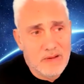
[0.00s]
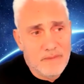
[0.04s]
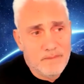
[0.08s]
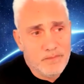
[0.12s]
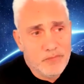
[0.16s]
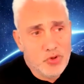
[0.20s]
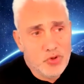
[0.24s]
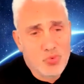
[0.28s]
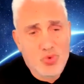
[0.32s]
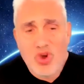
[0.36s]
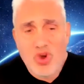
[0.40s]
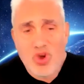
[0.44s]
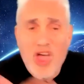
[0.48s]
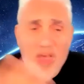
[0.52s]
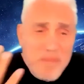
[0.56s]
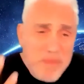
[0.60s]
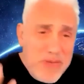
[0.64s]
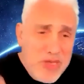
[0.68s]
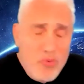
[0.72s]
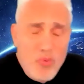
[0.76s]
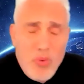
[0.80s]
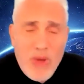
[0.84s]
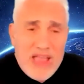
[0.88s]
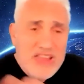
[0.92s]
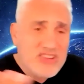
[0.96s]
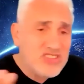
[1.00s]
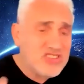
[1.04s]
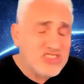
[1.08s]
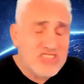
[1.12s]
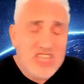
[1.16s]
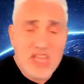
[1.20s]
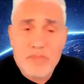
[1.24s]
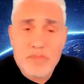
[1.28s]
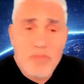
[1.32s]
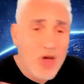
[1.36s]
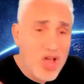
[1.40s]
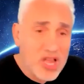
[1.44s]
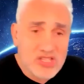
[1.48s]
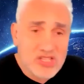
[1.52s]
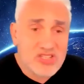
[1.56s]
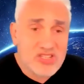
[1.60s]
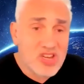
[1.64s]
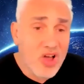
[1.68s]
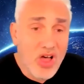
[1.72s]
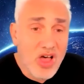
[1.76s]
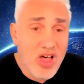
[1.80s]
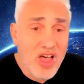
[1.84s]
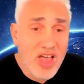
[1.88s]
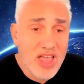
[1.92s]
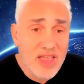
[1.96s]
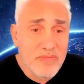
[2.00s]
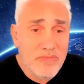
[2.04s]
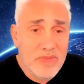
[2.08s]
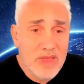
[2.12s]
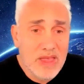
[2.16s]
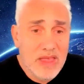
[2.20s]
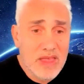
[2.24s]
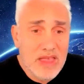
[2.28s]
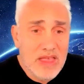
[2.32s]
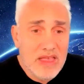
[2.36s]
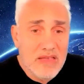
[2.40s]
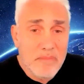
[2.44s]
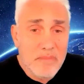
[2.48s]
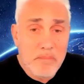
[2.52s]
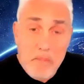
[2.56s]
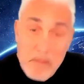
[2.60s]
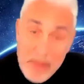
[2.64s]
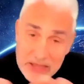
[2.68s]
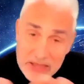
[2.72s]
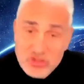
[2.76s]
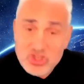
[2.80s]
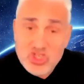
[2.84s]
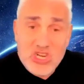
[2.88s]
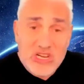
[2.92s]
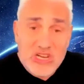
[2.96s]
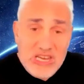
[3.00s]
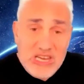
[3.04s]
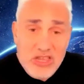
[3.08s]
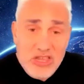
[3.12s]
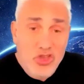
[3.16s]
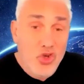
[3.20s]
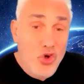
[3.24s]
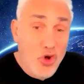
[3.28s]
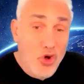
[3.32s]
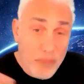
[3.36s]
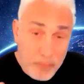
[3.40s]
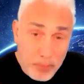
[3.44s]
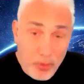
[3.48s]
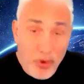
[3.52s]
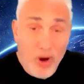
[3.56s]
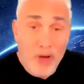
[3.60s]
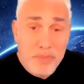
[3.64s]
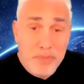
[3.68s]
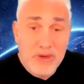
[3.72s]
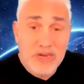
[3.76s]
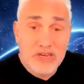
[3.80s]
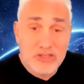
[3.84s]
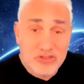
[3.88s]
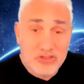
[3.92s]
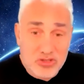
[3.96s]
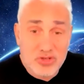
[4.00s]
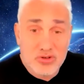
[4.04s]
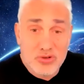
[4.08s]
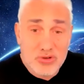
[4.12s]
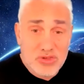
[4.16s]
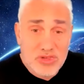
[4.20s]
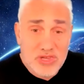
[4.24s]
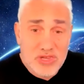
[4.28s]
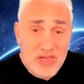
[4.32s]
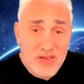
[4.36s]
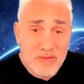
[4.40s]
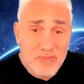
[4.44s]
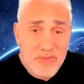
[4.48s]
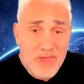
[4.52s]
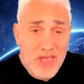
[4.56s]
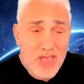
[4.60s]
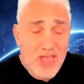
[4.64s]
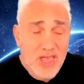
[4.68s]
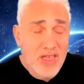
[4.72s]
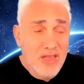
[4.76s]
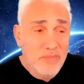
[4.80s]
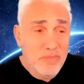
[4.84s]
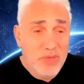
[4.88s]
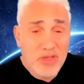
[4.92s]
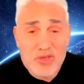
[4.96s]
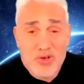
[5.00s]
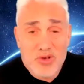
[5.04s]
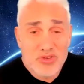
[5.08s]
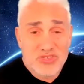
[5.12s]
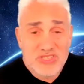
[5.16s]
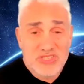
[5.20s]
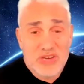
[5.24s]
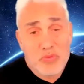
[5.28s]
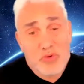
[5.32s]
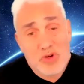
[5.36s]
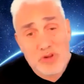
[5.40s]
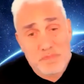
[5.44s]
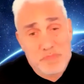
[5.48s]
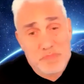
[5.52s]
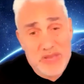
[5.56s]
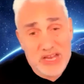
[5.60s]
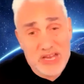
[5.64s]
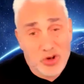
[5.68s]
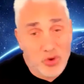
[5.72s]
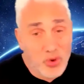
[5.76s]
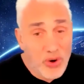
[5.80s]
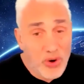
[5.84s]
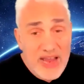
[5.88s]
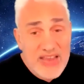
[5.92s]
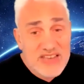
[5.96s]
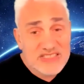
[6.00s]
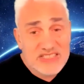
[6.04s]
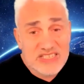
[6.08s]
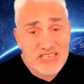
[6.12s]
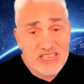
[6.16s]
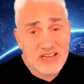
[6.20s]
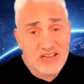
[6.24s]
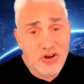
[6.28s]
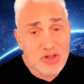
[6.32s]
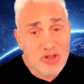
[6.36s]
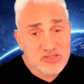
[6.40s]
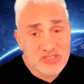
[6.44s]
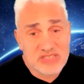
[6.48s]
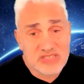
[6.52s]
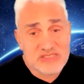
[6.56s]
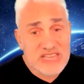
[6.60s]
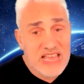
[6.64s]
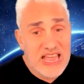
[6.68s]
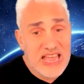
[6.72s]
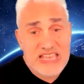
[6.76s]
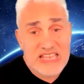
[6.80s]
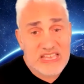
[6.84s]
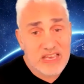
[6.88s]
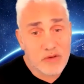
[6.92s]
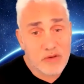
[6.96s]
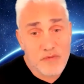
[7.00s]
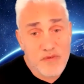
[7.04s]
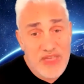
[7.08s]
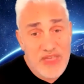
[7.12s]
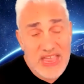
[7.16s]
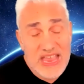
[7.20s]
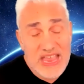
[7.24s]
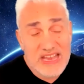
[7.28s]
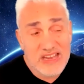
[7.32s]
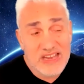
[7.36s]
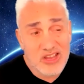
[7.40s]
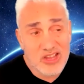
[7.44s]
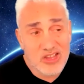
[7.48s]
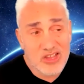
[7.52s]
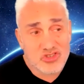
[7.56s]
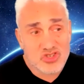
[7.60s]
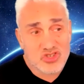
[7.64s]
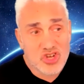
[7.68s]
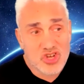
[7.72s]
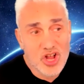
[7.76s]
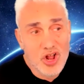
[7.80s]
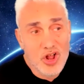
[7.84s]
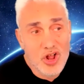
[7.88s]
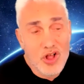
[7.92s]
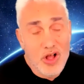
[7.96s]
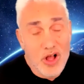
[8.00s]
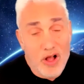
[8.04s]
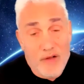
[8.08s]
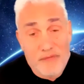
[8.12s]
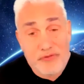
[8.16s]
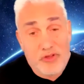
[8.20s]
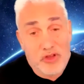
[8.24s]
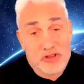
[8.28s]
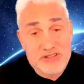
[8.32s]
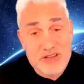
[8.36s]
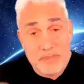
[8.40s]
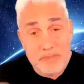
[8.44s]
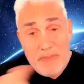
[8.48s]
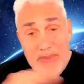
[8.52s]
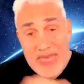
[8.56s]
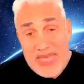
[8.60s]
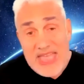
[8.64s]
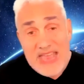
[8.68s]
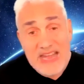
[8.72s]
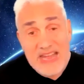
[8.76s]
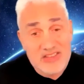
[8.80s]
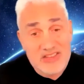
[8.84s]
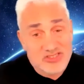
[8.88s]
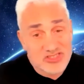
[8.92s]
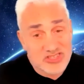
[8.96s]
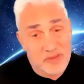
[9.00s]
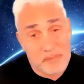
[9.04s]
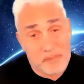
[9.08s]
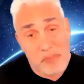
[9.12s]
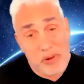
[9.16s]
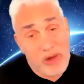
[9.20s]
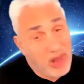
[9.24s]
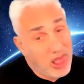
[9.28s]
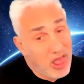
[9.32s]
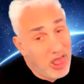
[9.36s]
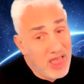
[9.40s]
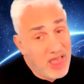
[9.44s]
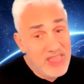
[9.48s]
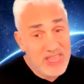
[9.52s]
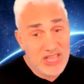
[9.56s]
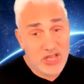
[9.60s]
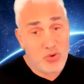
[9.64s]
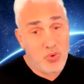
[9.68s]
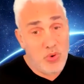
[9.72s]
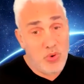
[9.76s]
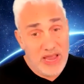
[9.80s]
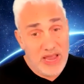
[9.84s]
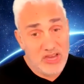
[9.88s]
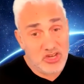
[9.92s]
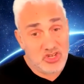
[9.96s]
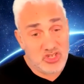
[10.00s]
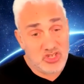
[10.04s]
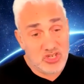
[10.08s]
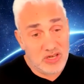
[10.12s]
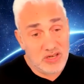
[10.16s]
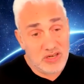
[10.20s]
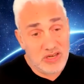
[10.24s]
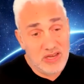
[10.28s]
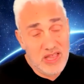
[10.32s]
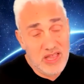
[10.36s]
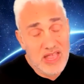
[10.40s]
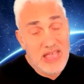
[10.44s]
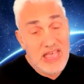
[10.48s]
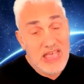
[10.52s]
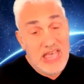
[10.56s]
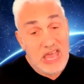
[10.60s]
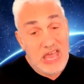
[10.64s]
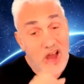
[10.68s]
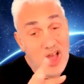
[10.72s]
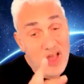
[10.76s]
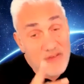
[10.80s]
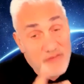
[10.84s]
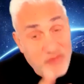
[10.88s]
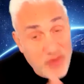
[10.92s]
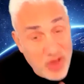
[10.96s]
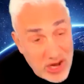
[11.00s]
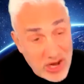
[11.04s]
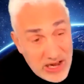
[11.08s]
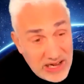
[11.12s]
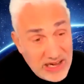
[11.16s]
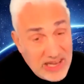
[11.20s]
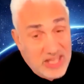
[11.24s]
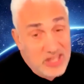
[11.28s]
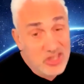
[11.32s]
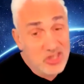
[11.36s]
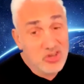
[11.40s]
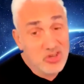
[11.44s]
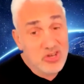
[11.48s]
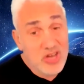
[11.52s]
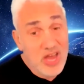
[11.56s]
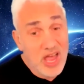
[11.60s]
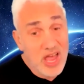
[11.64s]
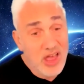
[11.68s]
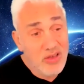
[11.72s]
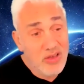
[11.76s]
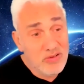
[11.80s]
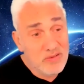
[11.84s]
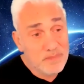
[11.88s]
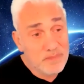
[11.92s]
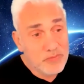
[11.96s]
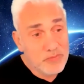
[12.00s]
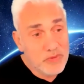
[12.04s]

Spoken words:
would I be wasting my time mentioning your property to them? Because it would be crazy not to take advantage of the demand and supply equation. And I've got to let you know,